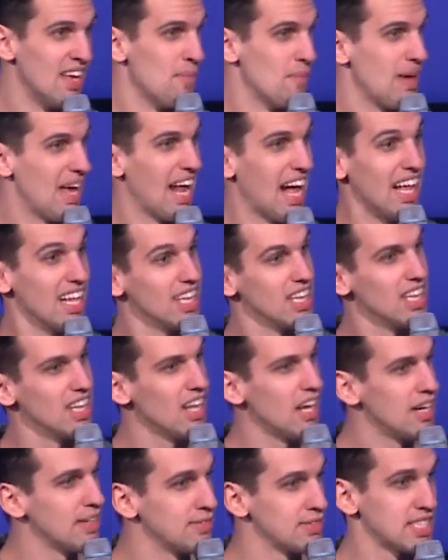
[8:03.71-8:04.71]
Man, I
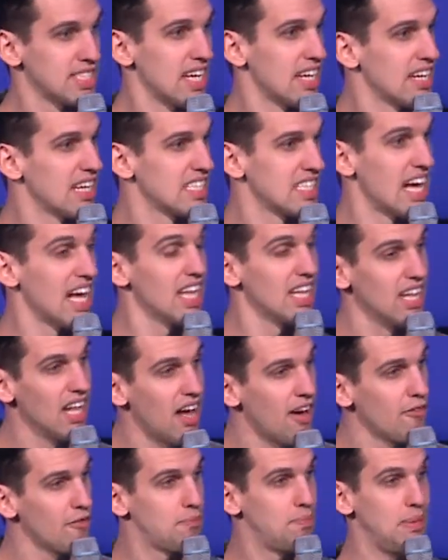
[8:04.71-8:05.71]
love Sundays. I
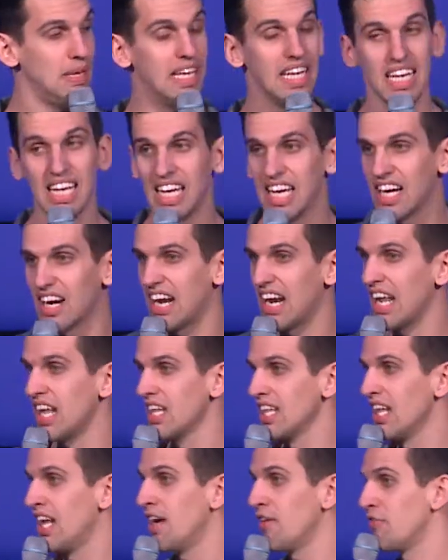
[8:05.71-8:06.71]
love being here, and I
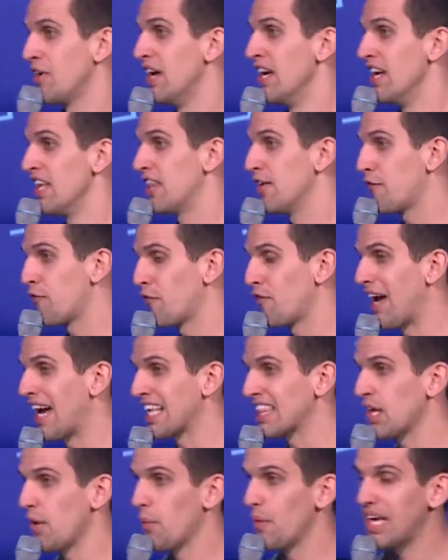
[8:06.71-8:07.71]
love the
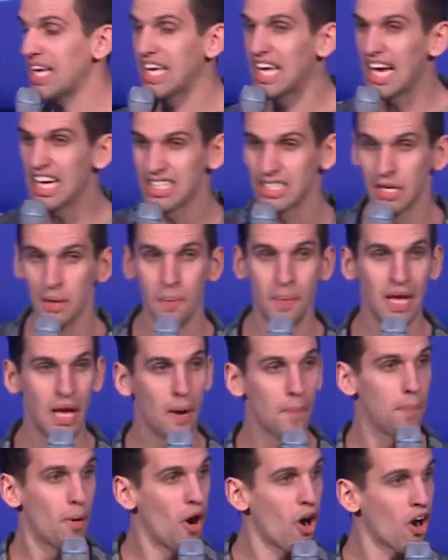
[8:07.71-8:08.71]
fact that we get to be a
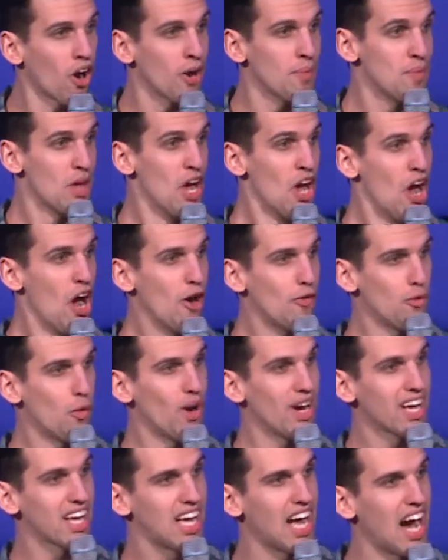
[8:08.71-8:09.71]
part of
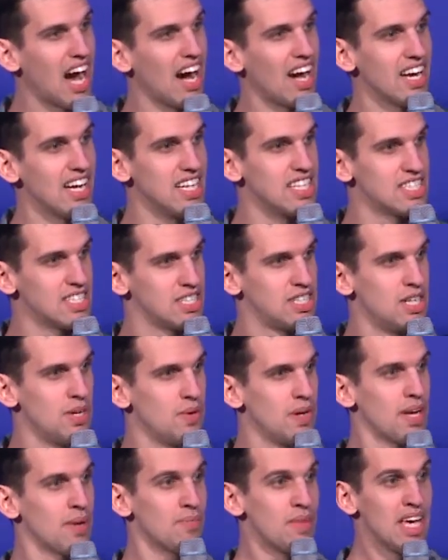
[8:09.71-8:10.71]
what God is
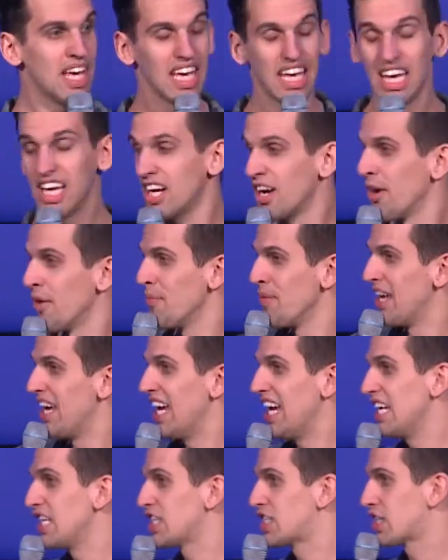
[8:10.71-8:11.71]
doing here
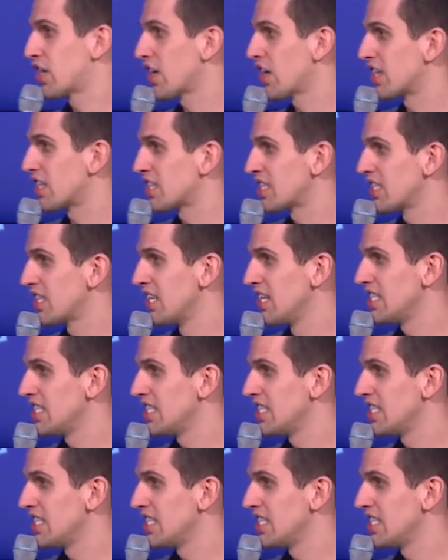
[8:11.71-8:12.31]
in church.